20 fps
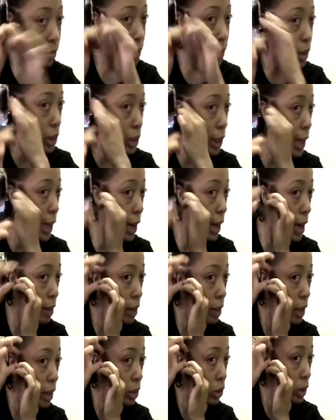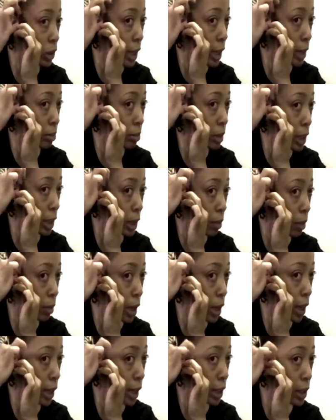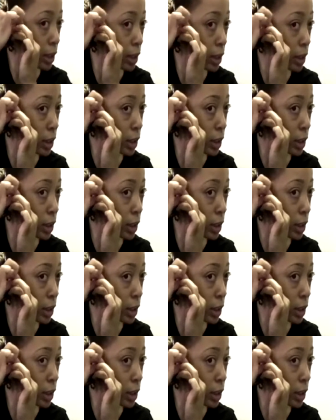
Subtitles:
So now after I do that, I'm taking my